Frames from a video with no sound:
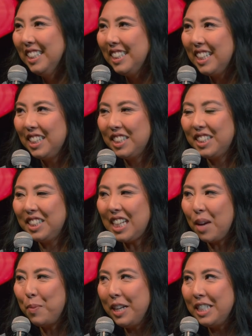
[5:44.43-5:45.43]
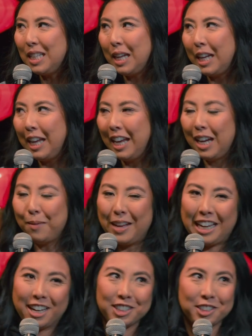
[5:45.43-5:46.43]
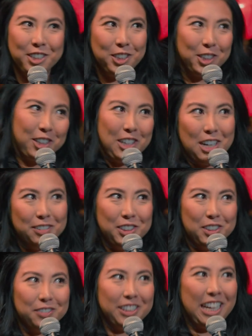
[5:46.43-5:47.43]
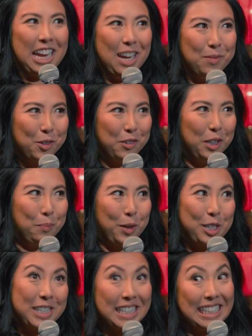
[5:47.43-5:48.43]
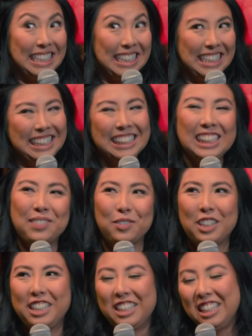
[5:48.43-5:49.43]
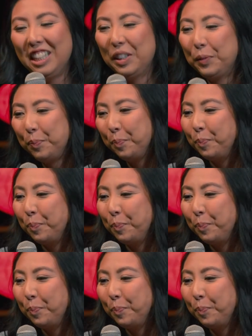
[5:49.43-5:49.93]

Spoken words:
It's not just a Japanese anime character he's jerking off to every day. I'm a real person. I'm real.